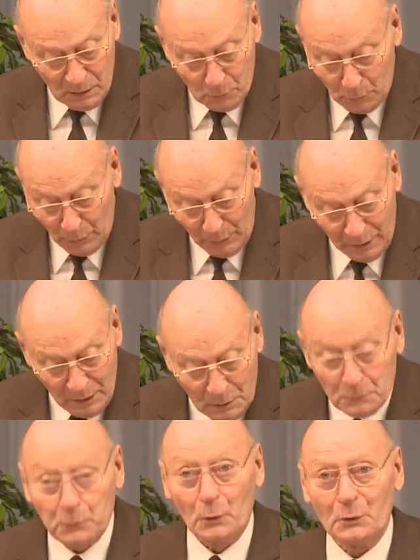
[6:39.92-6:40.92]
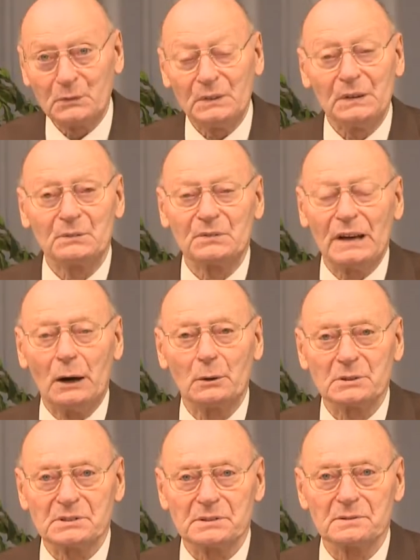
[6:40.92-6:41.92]
where
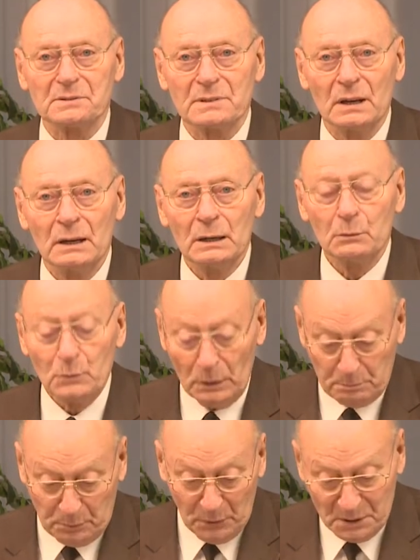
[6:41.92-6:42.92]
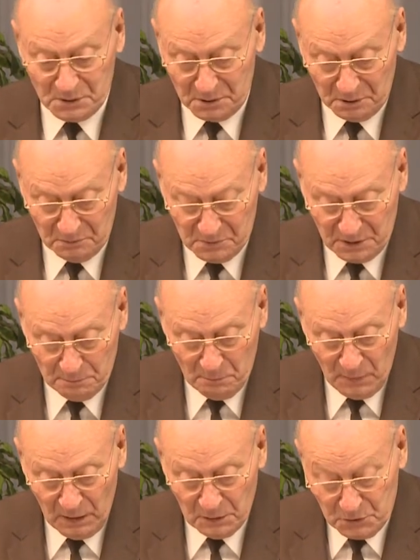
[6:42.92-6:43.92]
14,000 were present
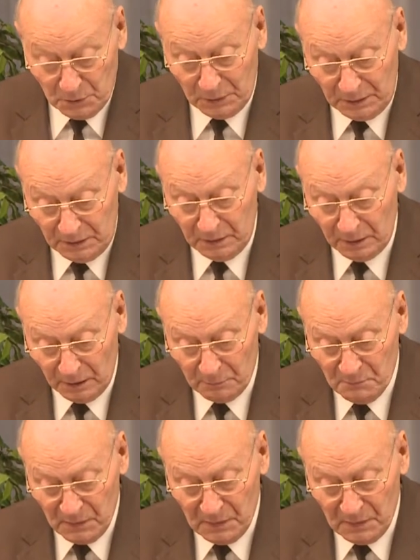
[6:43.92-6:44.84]
to hear